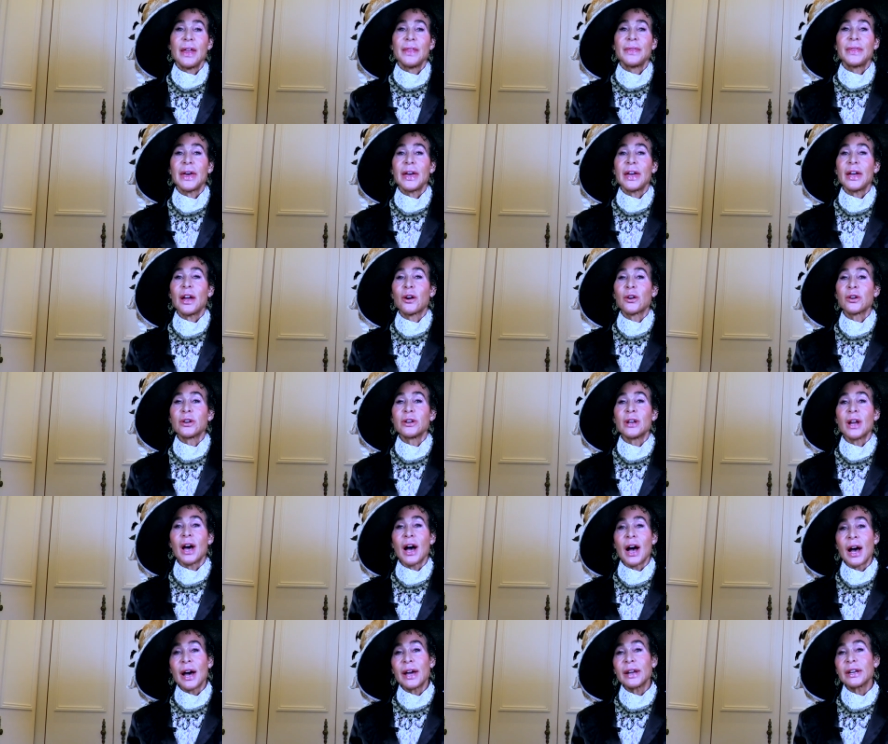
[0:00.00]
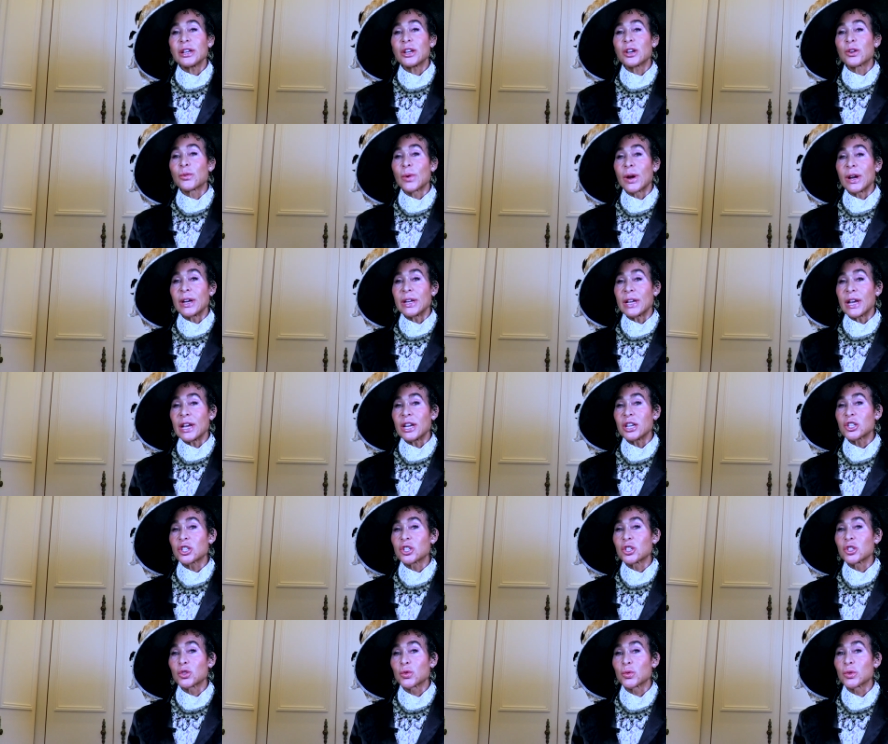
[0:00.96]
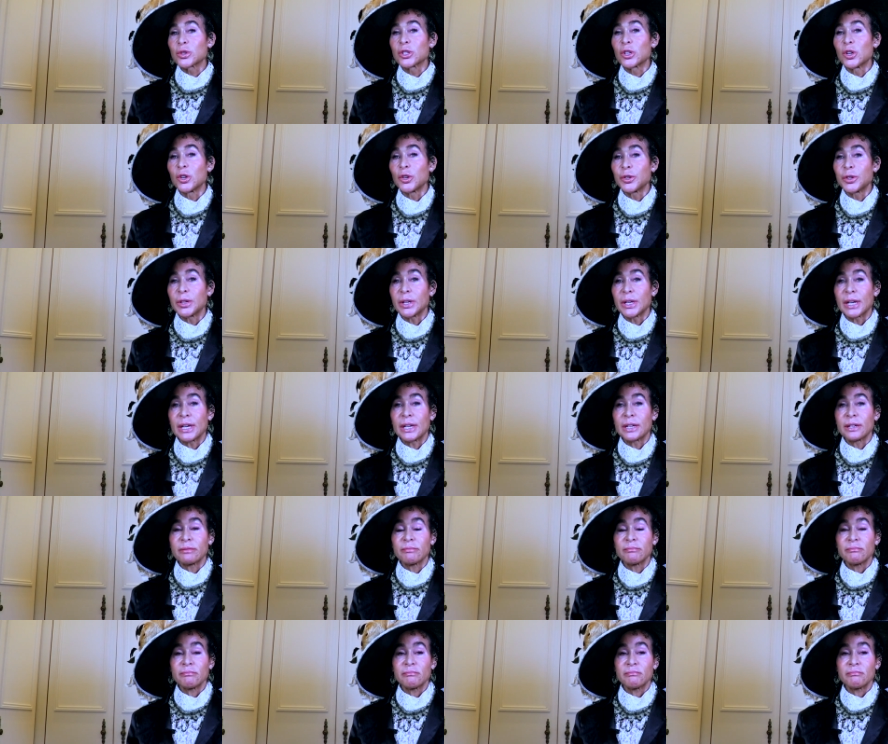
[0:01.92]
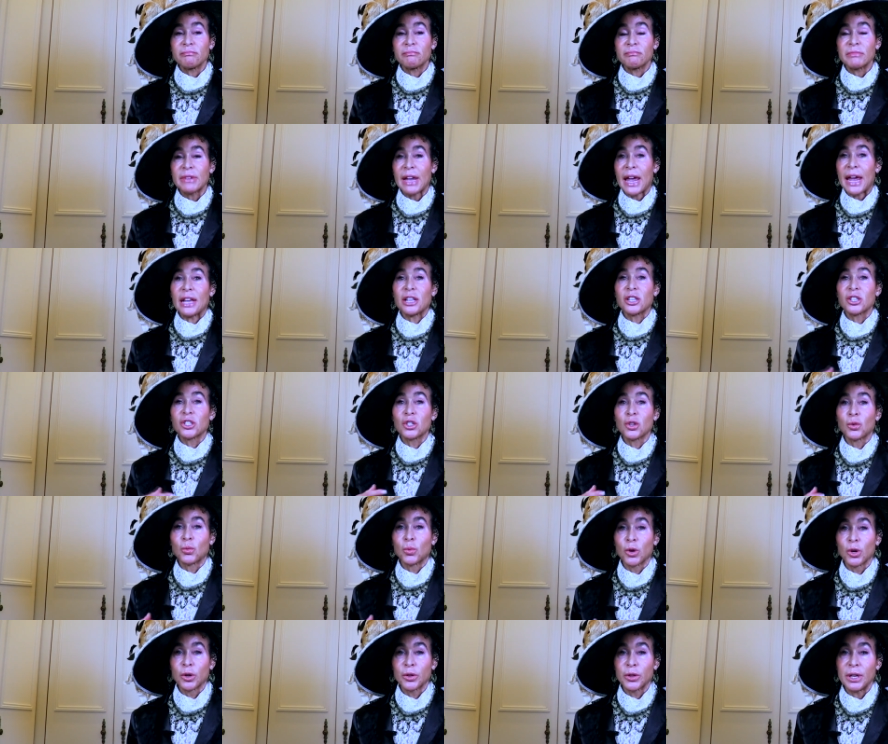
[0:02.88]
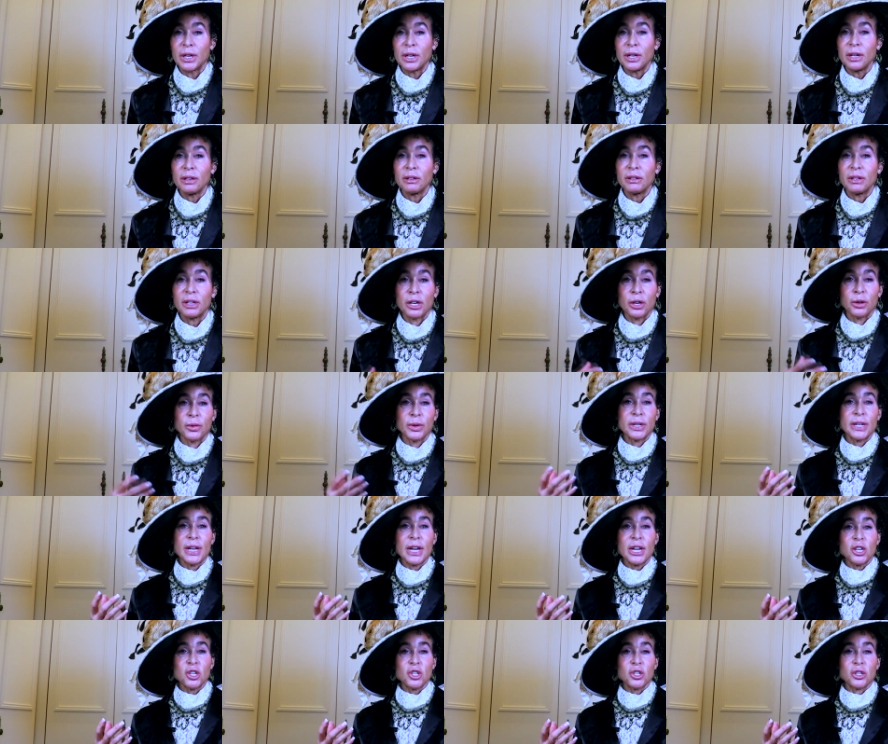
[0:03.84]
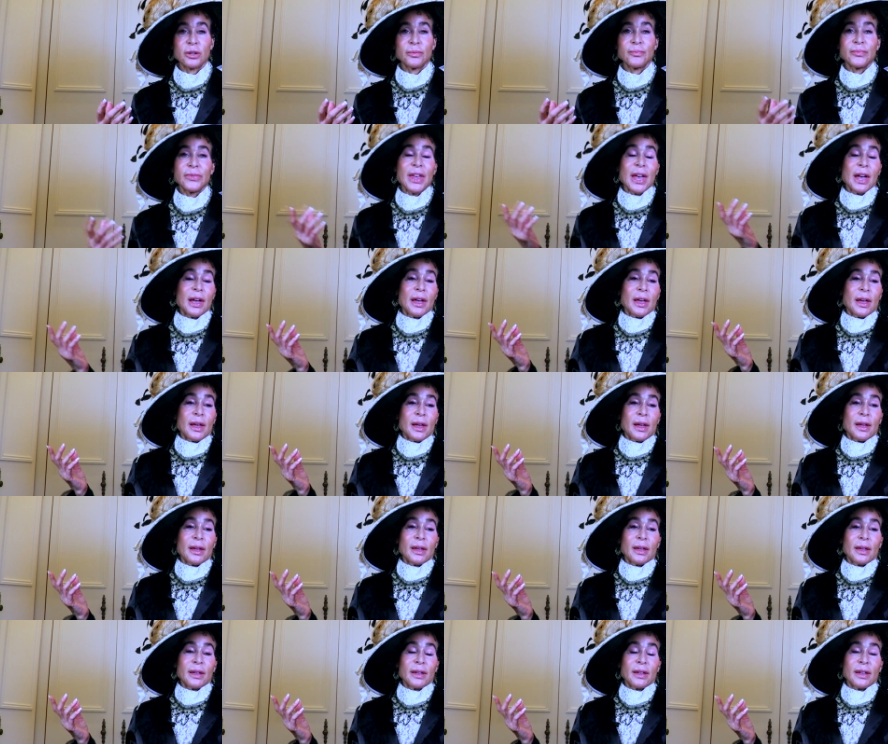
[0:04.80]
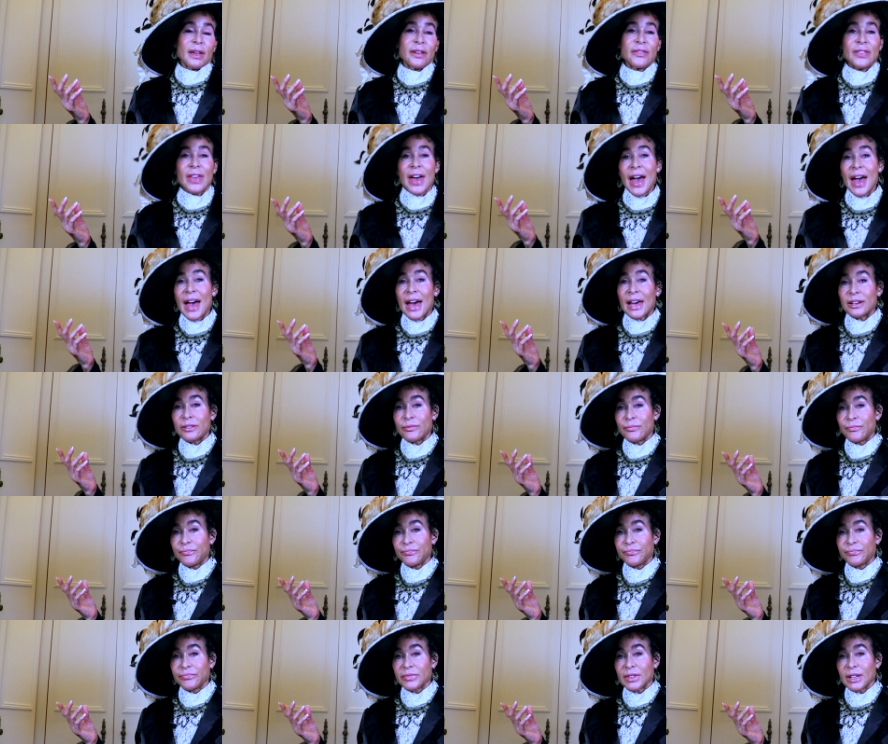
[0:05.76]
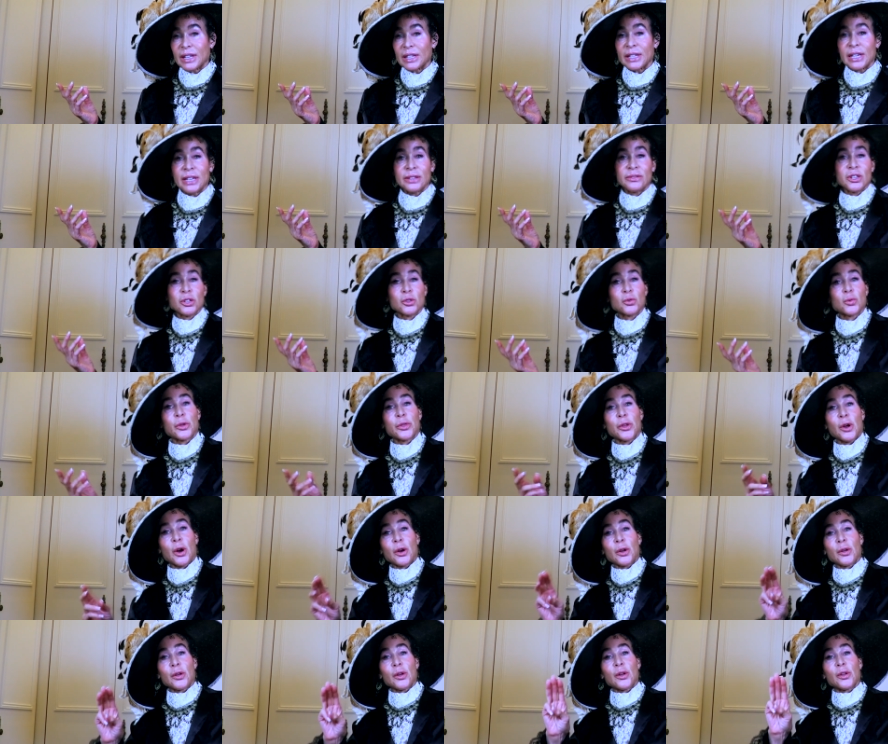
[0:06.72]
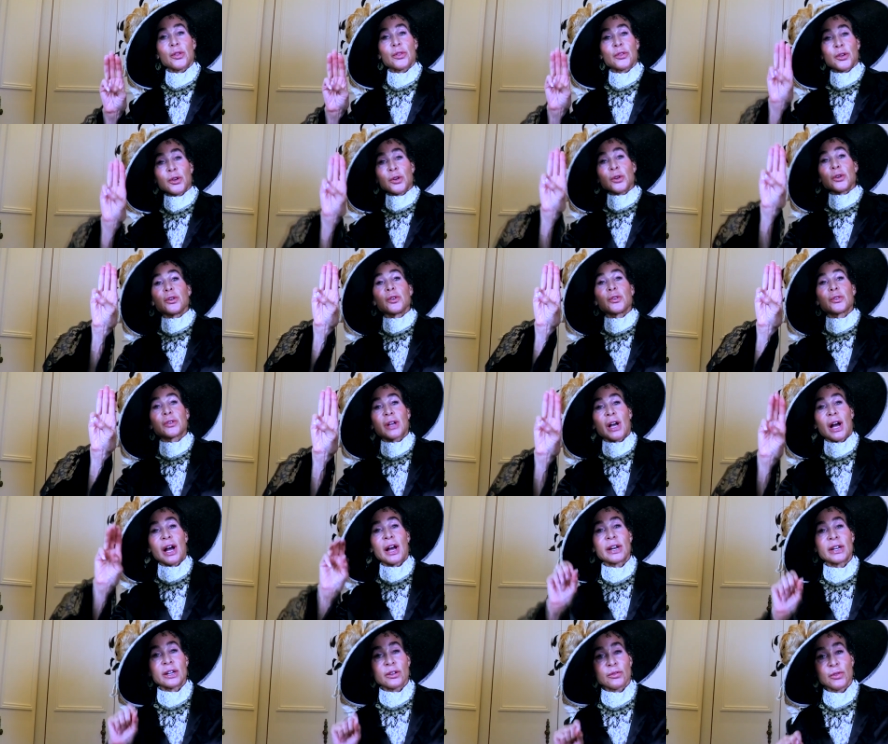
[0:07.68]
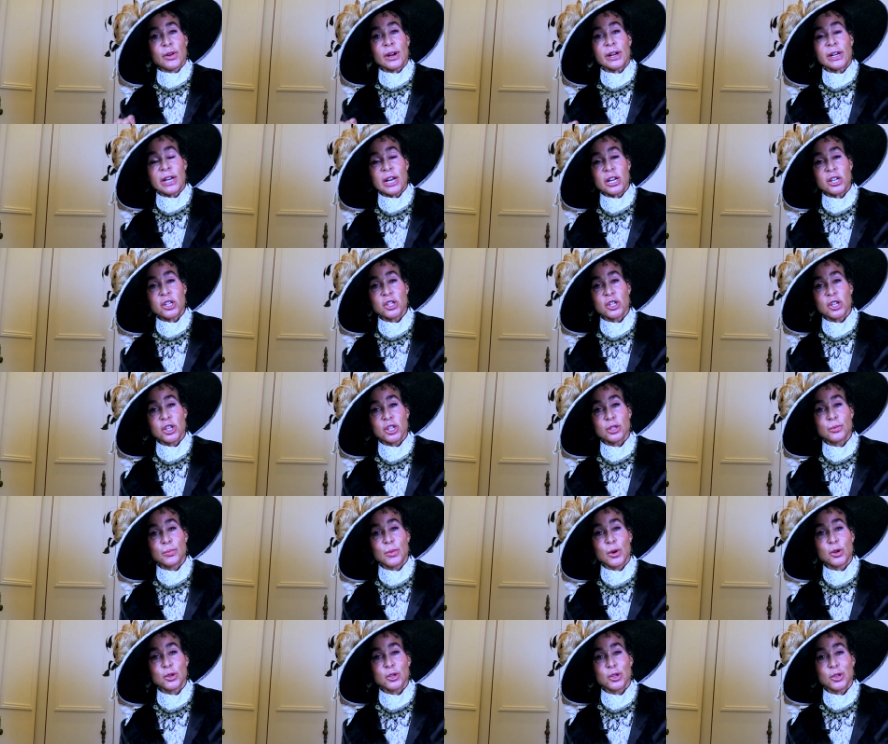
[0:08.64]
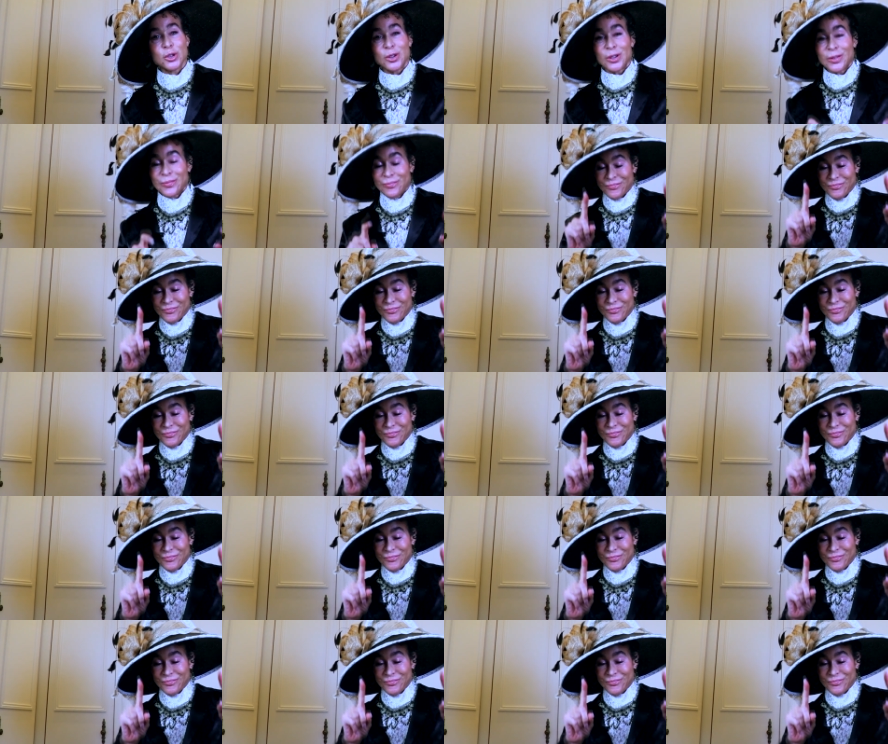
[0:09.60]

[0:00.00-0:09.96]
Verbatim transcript: They are not irradiations resulting in cancer-worthy irritation. And that leaves us with our third kind of radiation exposure,